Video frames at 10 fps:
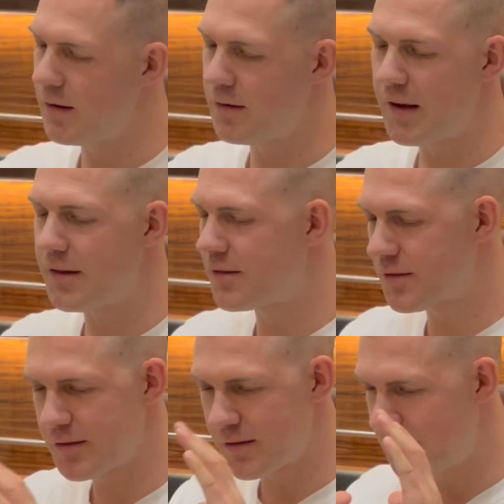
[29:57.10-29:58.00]

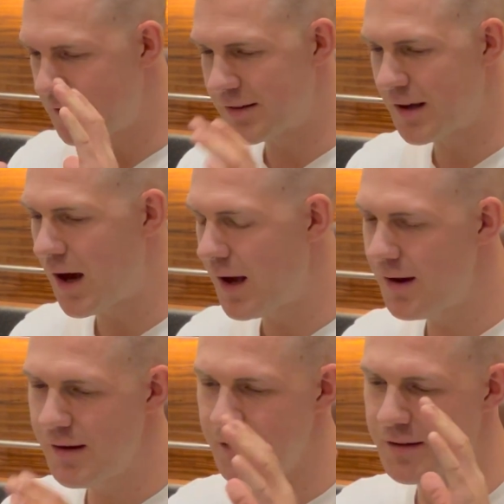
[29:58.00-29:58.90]
That's
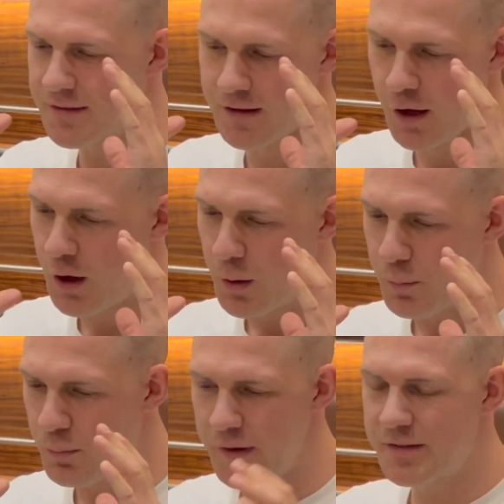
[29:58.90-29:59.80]
design, that's
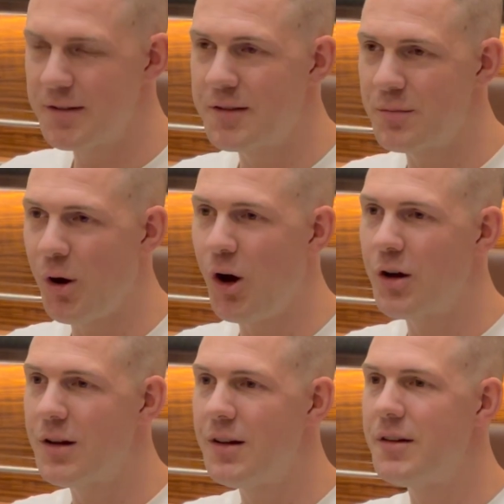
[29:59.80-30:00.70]
business
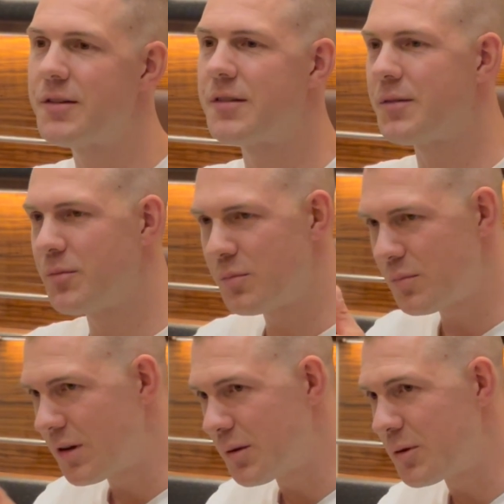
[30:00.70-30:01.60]
models, a
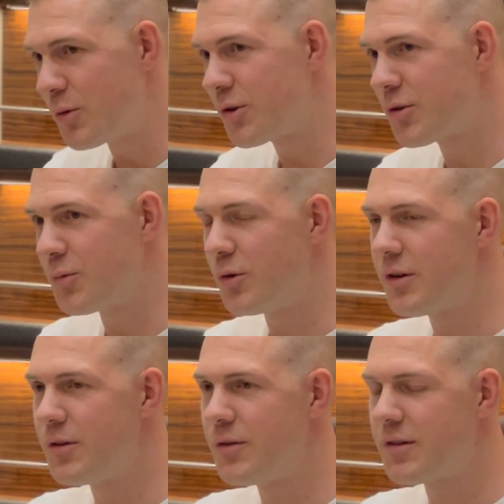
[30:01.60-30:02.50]
little bit to what you